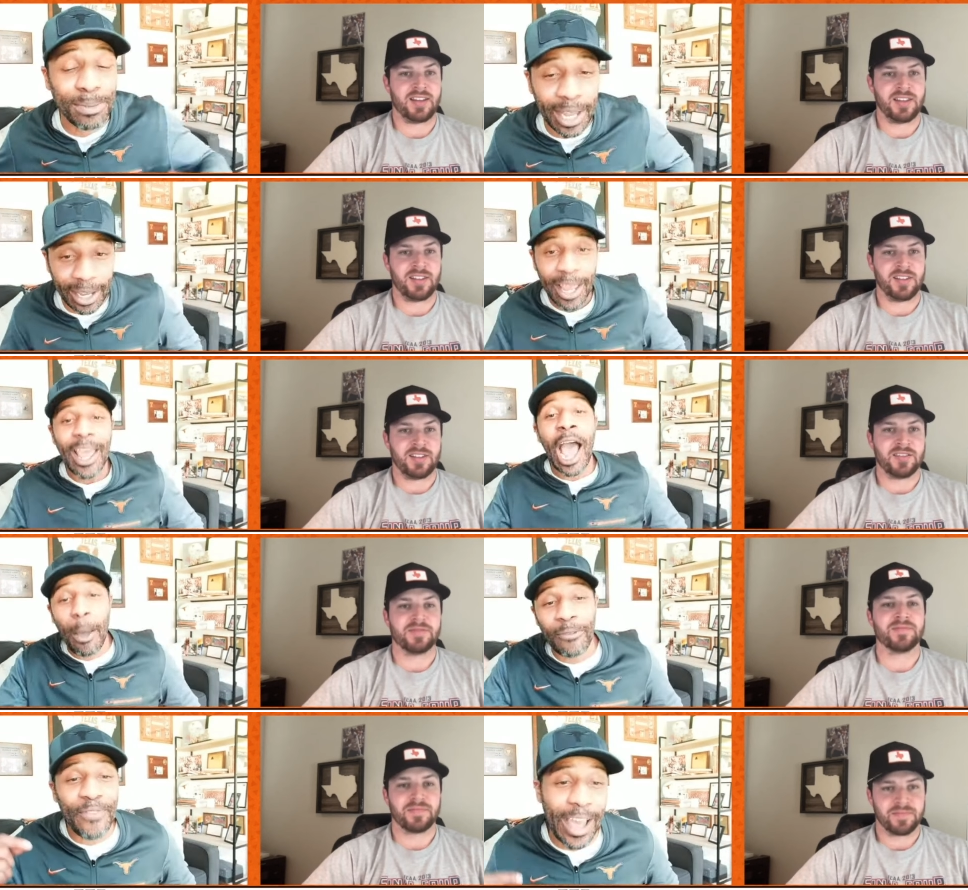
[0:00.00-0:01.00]
Speaker 1: saying.
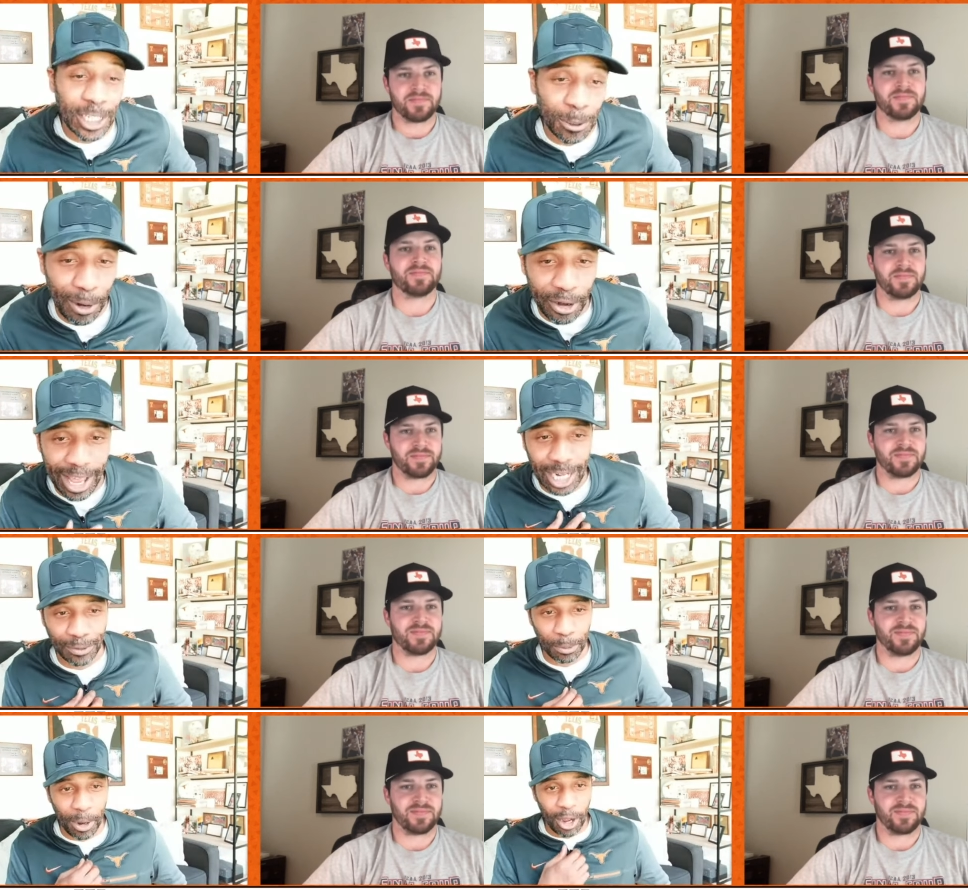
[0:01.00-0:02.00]
I'm the fastest player in
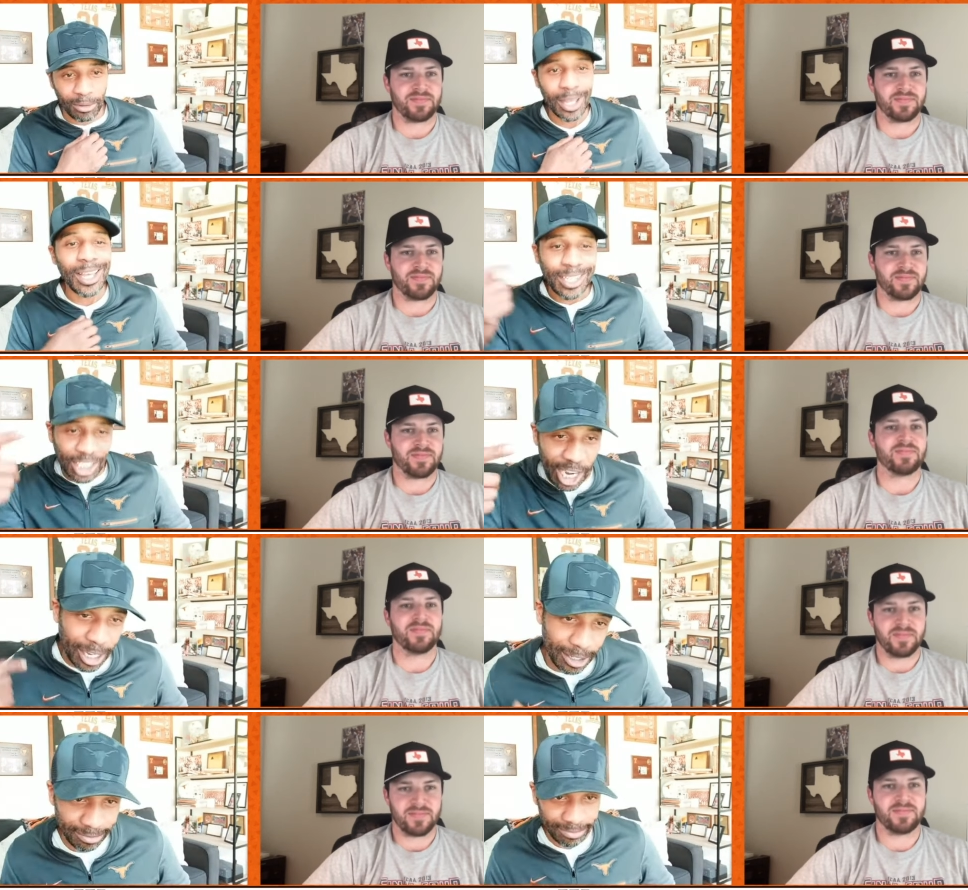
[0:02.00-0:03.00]
college football.
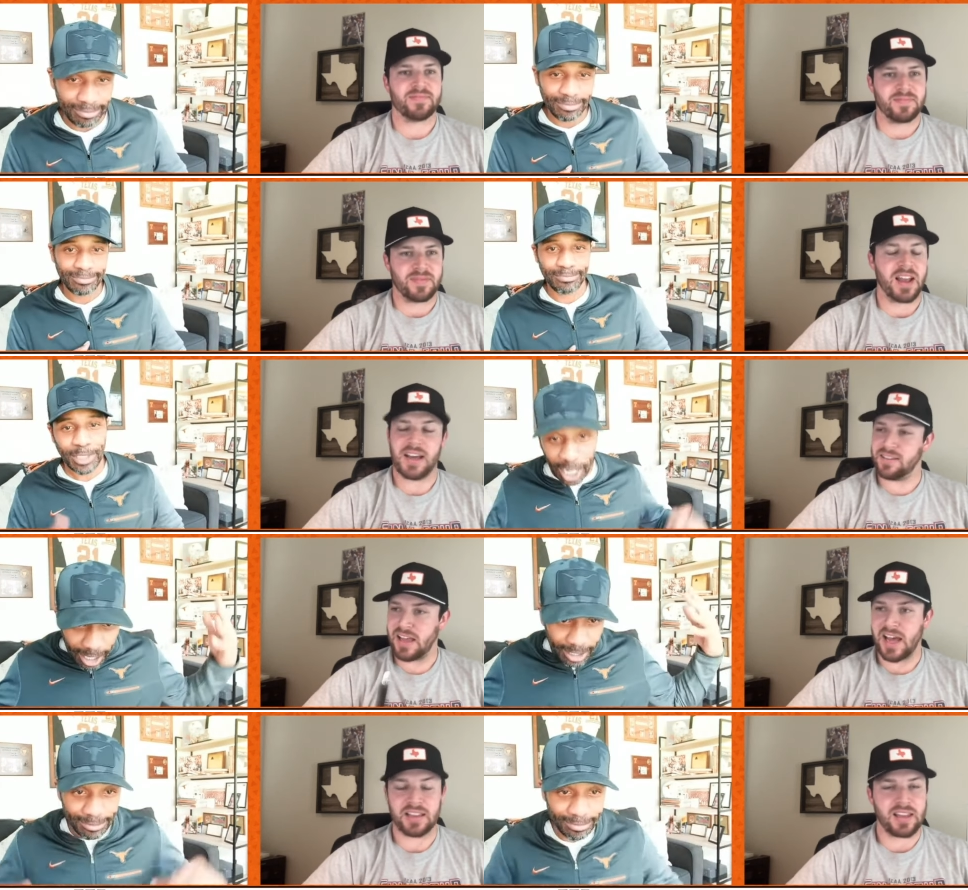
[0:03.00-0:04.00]
Check it.
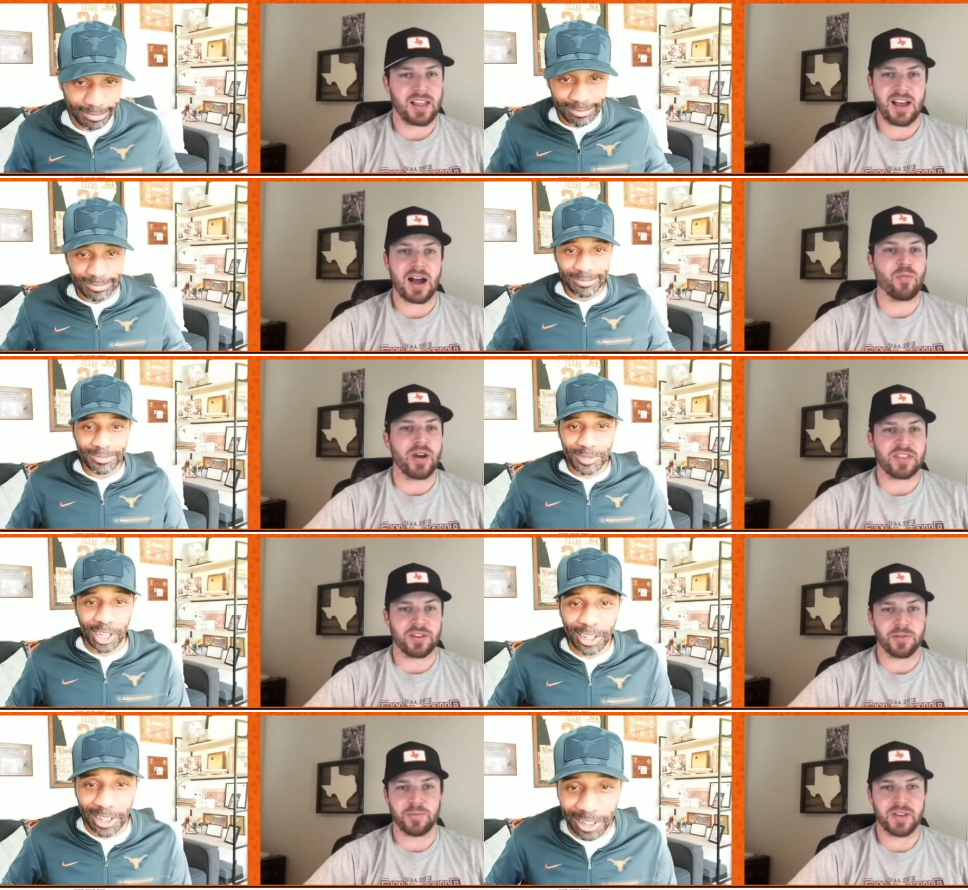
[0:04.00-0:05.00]
Done.
Speaker 2: I, I'm
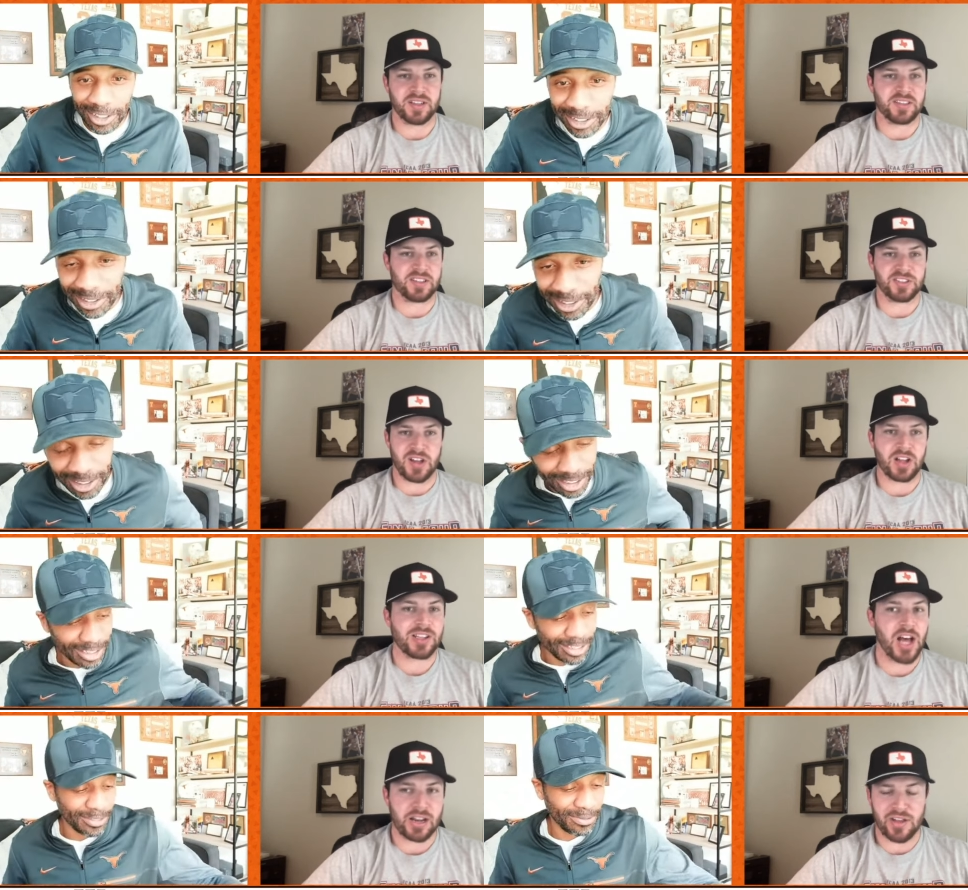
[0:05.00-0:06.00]
with you because there's a
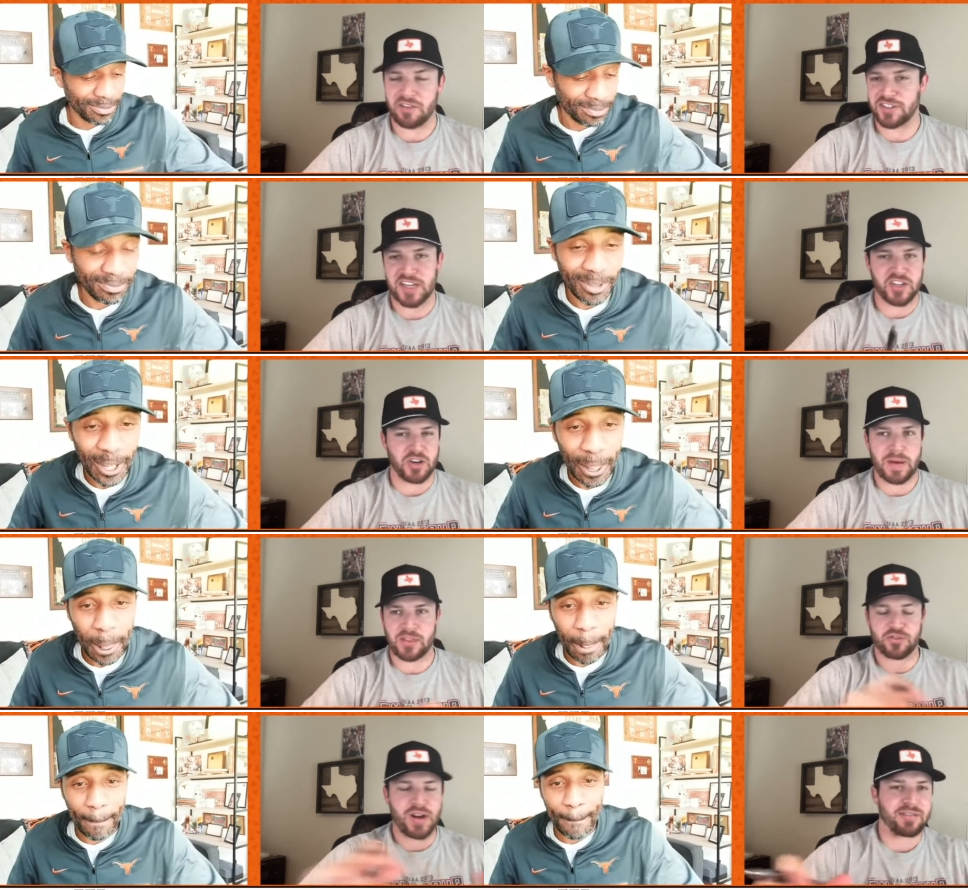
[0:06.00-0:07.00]
lot of conversation
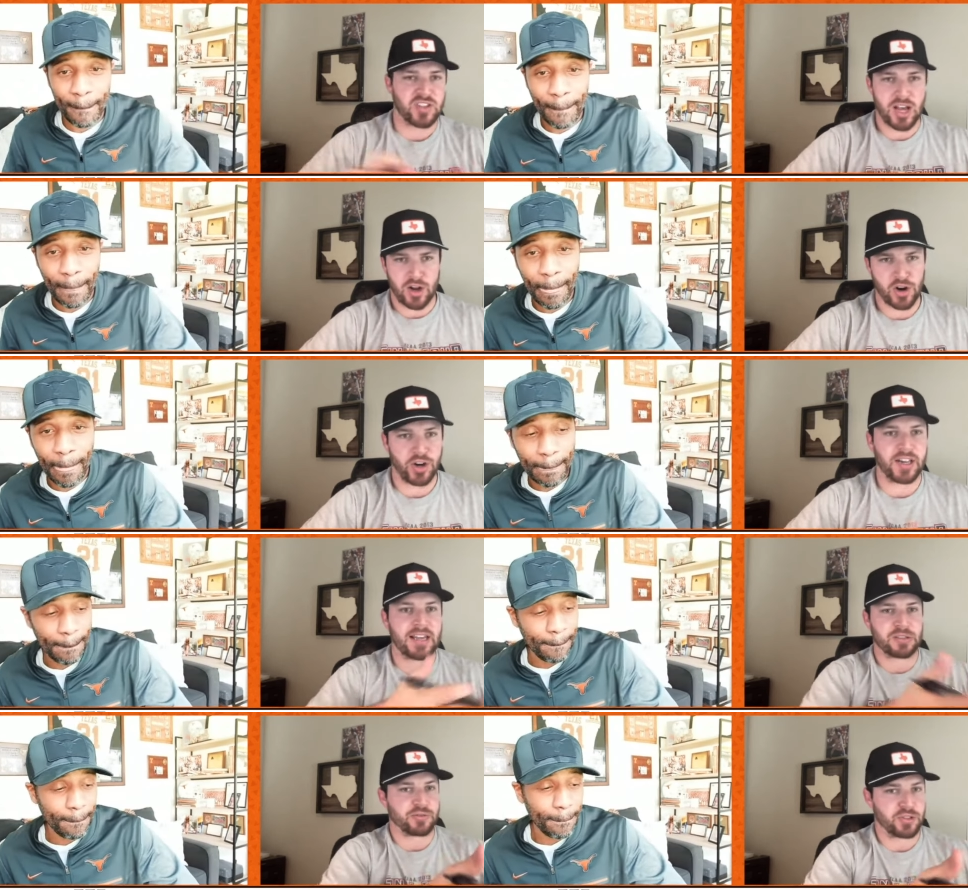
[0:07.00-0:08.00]
about the draft stock
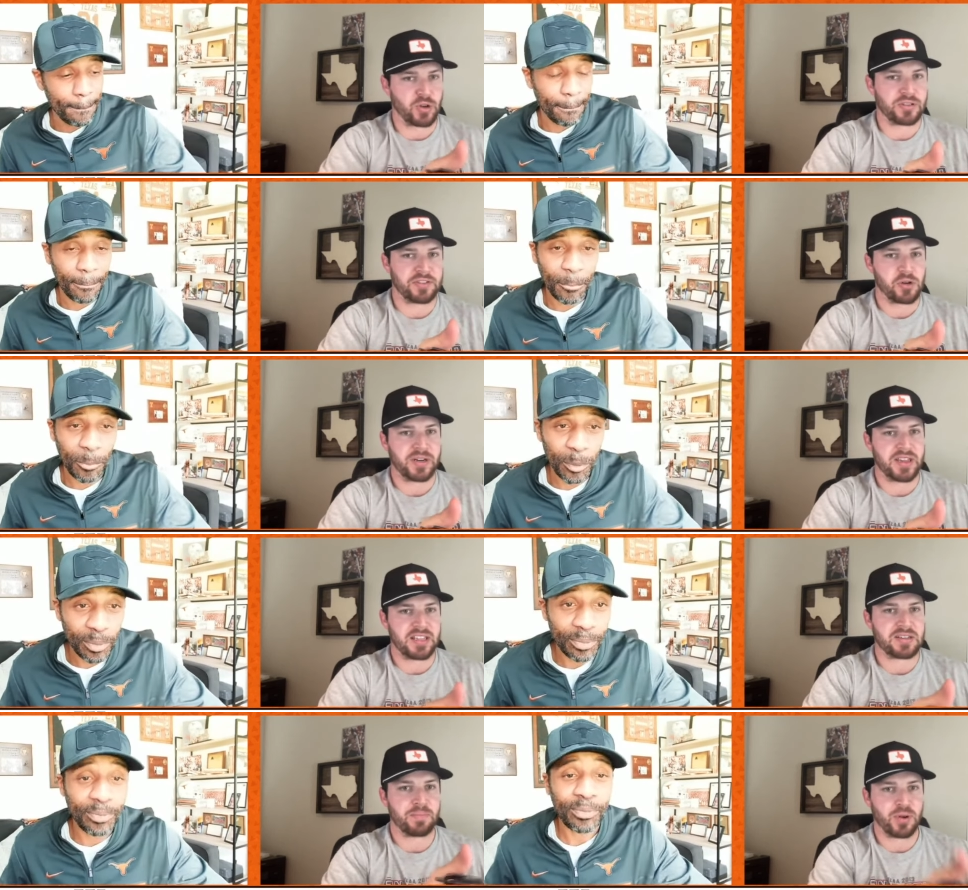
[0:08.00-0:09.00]
hurting as a result of going to
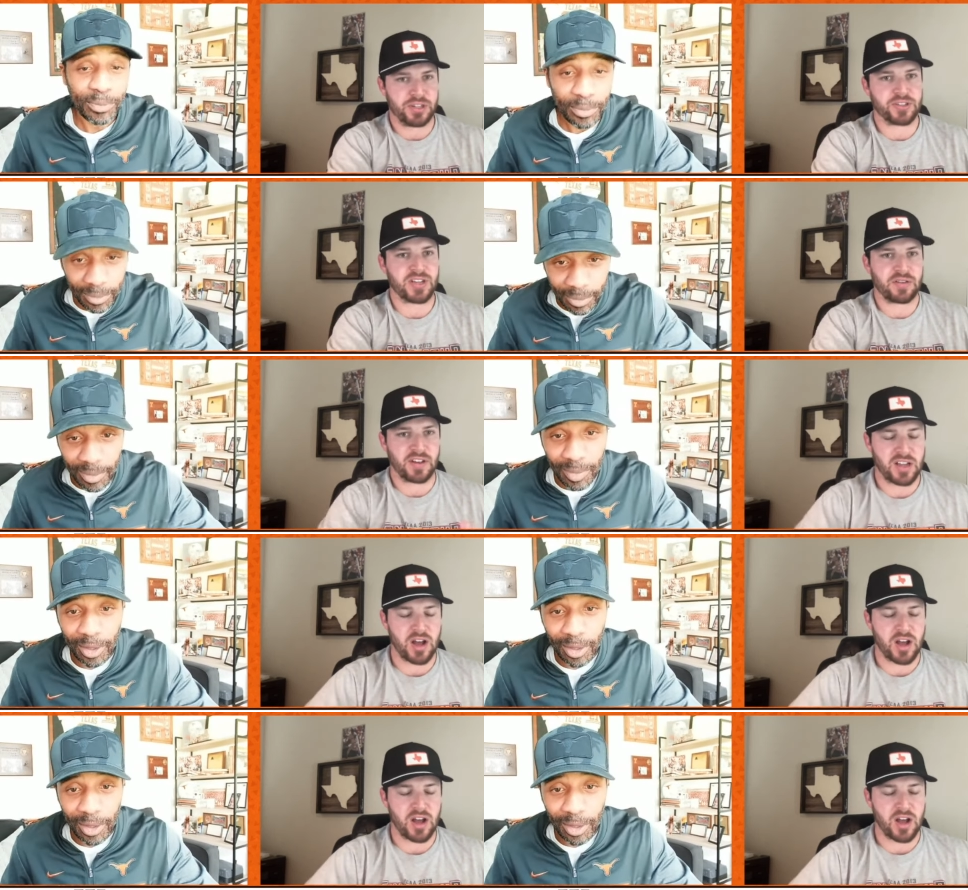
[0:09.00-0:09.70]
this and putting yourself in a